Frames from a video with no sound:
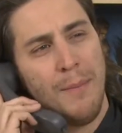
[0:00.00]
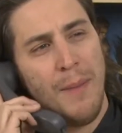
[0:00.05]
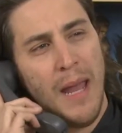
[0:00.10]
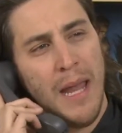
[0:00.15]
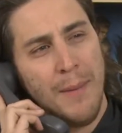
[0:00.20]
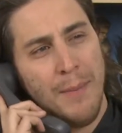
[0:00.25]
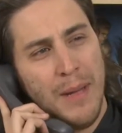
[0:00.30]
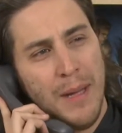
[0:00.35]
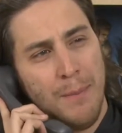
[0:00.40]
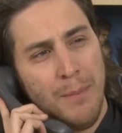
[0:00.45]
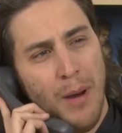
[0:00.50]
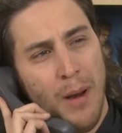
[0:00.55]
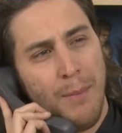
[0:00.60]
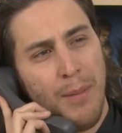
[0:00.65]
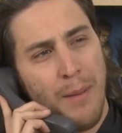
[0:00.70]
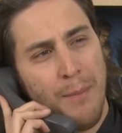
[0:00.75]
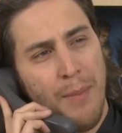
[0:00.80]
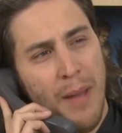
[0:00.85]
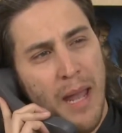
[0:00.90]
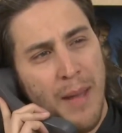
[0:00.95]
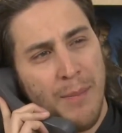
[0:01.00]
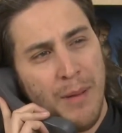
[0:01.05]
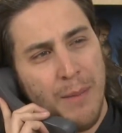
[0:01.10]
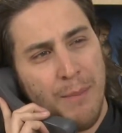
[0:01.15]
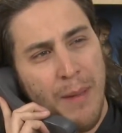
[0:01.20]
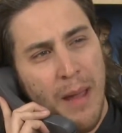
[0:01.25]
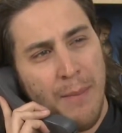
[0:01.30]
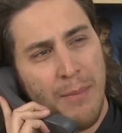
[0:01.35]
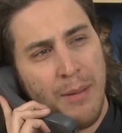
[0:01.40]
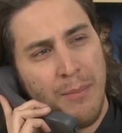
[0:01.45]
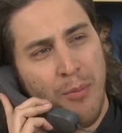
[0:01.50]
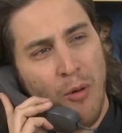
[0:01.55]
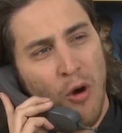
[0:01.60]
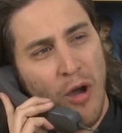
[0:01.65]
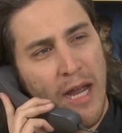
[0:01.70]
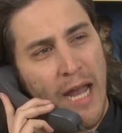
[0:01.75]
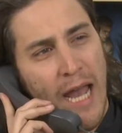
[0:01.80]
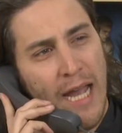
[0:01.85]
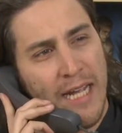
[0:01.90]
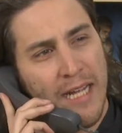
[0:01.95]
baby, Bubby baby, baby
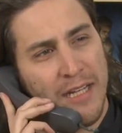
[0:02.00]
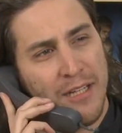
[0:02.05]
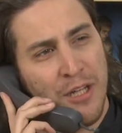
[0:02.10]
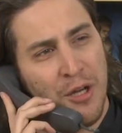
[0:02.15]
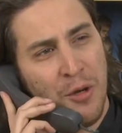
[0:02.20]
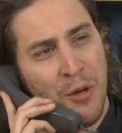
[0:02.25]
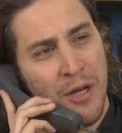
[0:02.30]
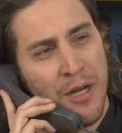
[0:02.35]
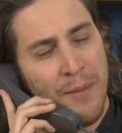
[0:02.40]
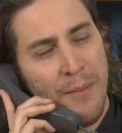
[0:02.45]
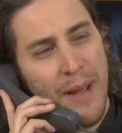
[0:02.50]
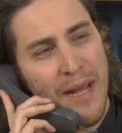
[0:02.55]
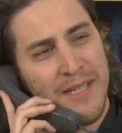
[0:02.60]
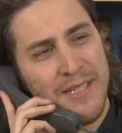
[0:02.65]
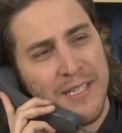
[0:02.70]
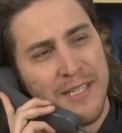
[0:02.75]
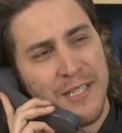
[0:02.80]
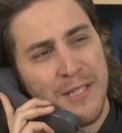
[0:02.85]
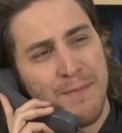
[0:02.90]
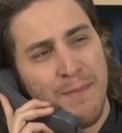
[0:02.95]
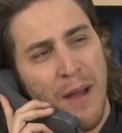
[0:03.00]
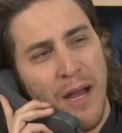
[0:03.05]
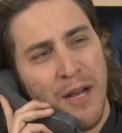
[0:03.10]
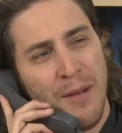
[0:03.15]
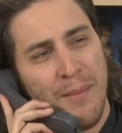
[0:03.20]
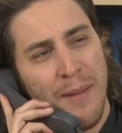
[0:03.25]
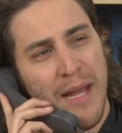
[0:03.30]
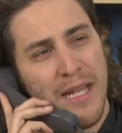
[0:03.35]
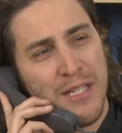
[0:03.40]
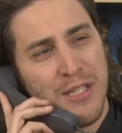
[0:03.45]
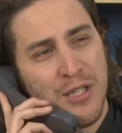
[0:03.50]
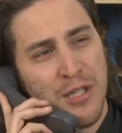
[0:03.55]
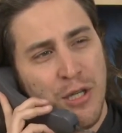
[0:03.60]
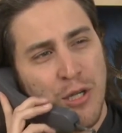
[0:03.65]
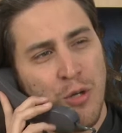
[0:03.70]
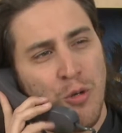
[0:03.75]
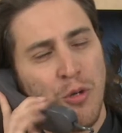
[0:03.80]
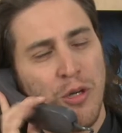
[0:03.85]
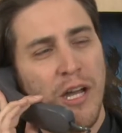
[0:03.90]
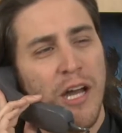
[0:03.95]
boy, how you doing? Amazing Spider-Man
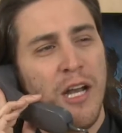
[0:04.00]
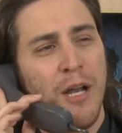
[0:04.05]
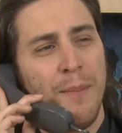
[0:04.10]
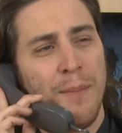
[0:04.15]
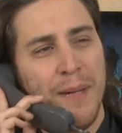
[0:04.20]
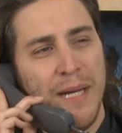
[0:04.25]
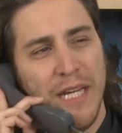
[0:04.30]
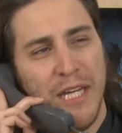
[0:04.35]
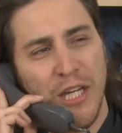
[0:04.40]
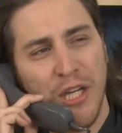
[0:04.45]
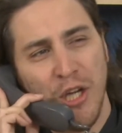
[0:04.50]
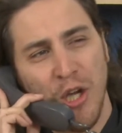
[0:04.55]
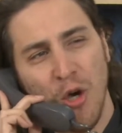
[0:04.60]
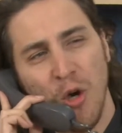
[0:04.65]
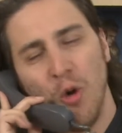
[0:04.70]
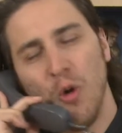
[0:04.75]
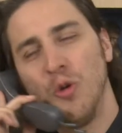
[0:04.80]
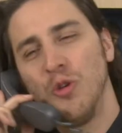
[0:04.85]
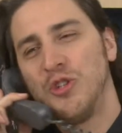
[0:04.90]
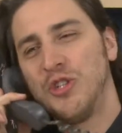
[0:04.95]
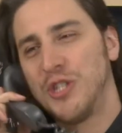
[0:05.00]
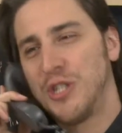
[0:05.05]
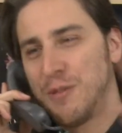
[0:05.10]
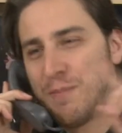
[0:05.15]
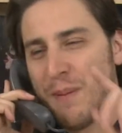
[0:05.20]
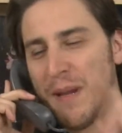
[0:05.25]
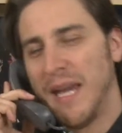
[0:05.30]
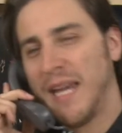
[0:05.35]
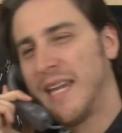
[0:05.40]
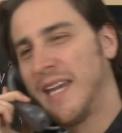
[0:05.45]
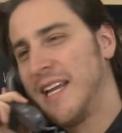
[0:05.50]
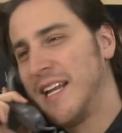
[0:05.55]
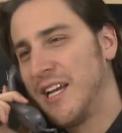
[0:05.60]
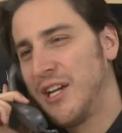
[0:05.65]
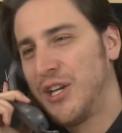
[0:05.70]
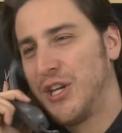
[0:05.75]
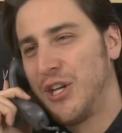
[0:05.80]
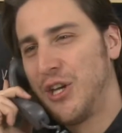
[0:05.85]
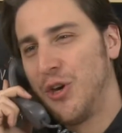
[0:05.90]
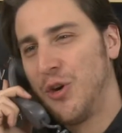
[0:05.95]
2, gonna be huge. Speaking
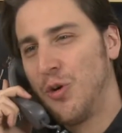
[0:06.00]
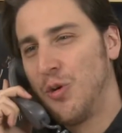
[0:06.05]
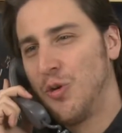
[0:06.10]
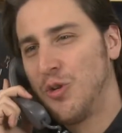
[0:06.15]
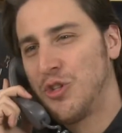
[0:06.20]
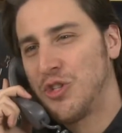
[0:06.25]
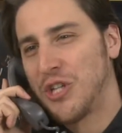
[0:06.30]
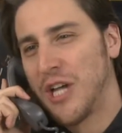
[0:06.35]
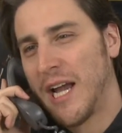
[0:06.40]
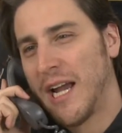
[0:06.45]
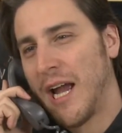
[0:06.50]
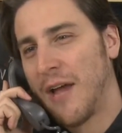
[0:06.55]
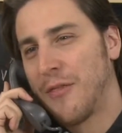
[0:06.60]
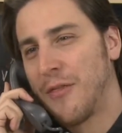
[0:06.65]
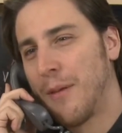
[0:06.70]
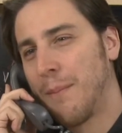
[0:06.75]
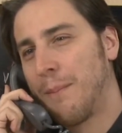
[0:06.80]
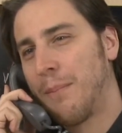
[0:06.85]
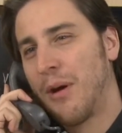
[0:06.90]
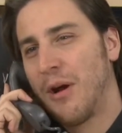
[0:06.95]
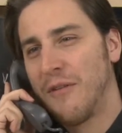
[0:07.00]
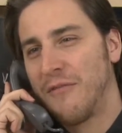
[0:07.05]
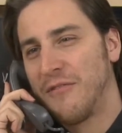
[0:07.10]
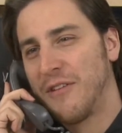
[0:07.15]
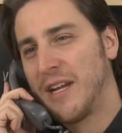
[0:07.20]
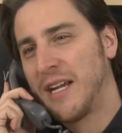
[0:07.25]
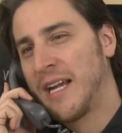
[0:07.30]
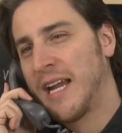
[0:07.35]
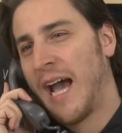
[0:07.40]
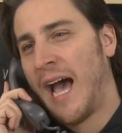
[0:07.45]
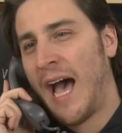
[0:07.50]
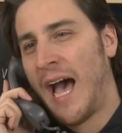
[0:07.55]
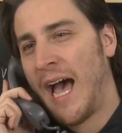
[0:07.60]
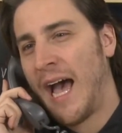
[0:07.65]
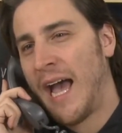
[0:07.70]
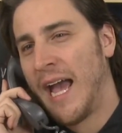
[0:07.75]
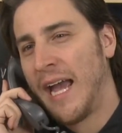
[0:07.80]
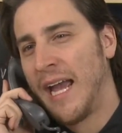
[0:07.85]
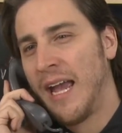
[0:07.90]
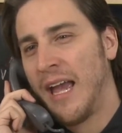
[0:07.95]
of huge, I got the perfect
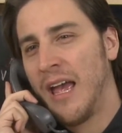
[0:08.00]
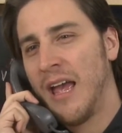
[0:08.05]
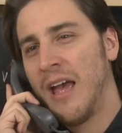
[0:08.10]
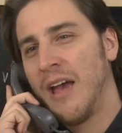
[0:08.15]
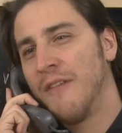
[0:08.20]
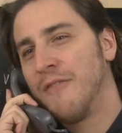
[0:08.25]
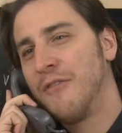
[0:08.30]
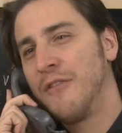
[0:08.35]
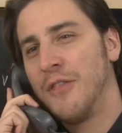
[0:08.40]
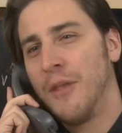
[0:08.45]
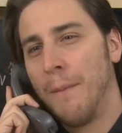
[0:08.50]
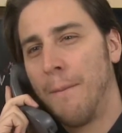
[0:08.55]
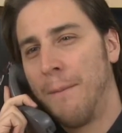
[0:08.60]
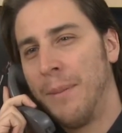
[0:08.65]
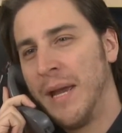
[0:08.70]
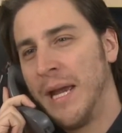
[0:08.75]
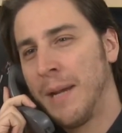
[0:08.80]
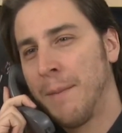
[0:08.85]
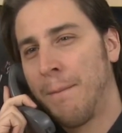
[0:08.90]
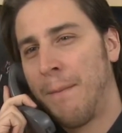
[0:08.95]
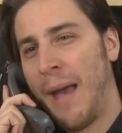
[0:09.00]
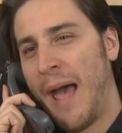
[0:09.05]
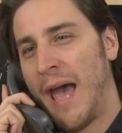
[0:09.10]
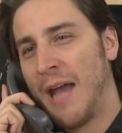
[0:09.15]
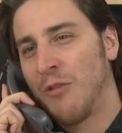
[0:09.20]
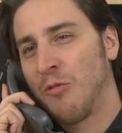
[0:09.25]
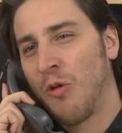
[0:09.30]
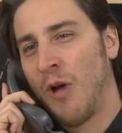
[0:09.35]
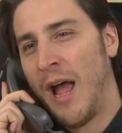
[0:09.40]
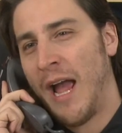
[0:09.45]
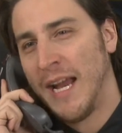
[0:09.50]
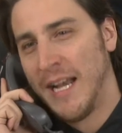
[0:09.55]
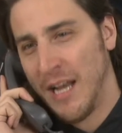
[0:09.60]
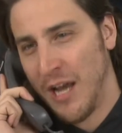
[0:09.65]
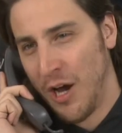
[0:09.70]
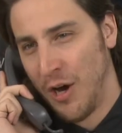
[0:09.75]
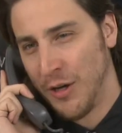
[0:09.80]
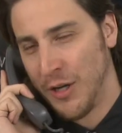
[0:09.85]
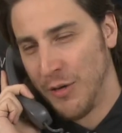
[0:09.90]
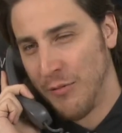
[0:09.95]
guy for the big bad
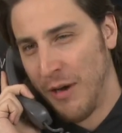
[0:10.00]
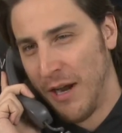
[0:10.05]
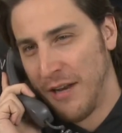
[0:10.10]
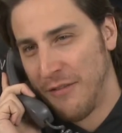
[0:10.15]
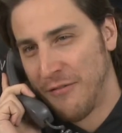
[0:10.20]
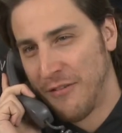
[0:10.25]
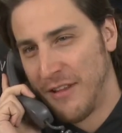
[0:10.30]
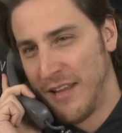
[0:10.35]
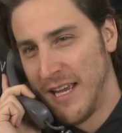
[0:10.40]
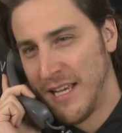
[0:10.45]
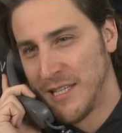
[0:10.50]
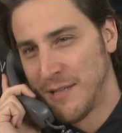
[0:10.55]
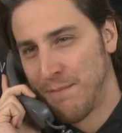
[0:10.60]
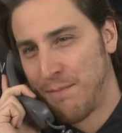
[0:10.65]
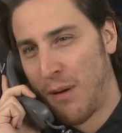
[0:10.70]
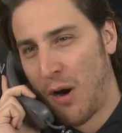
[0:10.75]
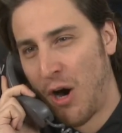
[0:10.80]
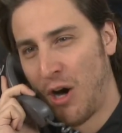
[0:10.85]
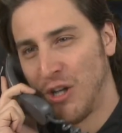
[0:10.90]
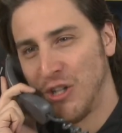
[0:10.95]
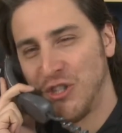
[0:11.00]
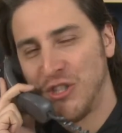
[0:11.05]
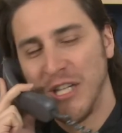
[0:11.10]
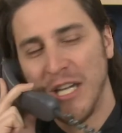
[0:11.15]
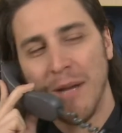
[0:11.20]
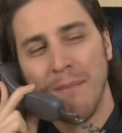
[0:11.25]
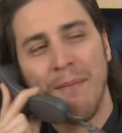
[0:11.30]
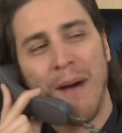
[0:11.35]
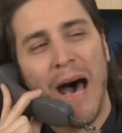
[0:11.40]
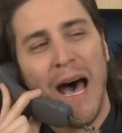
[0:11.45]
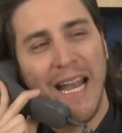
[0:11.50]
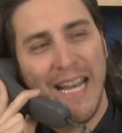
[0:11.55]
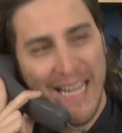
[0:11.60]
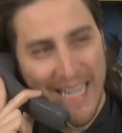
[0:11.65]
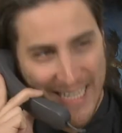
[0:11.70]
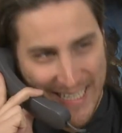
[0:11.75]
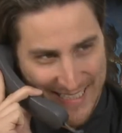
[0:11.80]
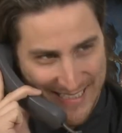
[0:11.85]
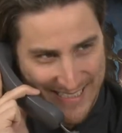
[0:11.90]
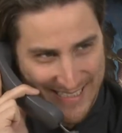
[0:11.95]
Rhino. You ready for this? Paul
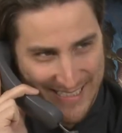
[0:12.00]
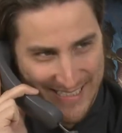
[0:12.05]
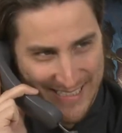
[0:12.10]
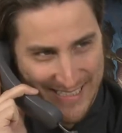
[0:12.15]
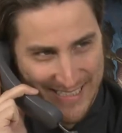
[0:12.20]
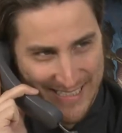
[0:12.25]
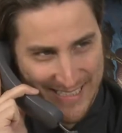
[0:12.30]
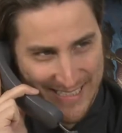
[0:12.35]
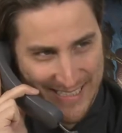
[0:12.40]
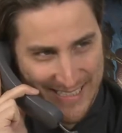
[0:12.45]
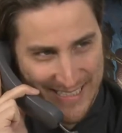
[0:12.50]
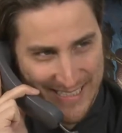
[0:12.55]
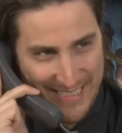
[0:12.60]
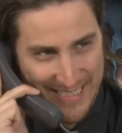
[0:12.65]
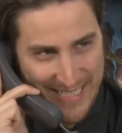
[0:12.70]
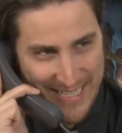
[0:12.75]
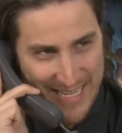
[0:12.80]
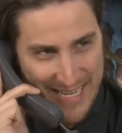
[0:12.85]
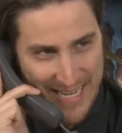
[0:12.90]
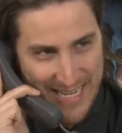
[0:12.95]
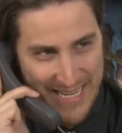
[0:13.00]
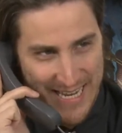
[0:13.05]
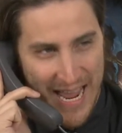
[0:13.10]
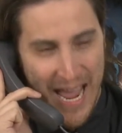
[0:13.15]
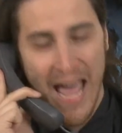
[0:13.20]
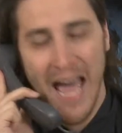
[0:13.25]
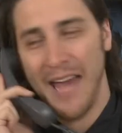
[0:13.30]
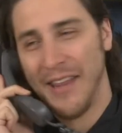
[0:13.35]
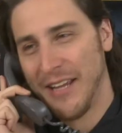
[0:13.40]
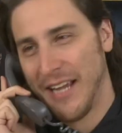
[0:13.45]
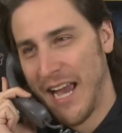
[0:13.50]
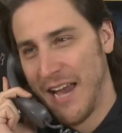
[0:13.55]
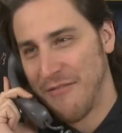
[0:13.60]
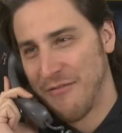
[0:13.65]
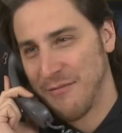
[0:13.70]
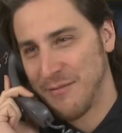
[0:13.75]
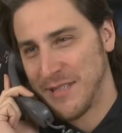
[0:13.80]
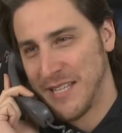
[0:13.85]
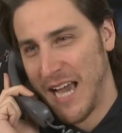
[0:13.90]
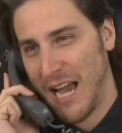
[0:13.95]
Giamatti. Yeah, the guy
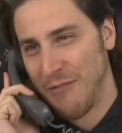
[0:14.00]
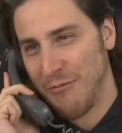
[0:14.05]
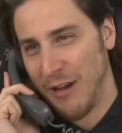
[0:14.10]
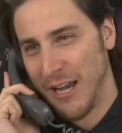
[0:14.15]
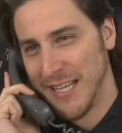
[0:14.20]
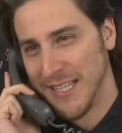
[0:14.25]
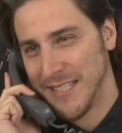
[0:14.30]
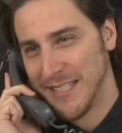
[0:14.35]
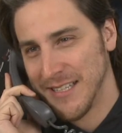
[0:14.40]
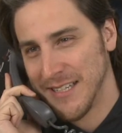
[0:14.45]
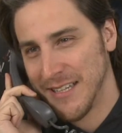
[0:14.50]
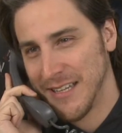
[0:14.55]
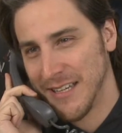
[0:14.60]
from Sideways.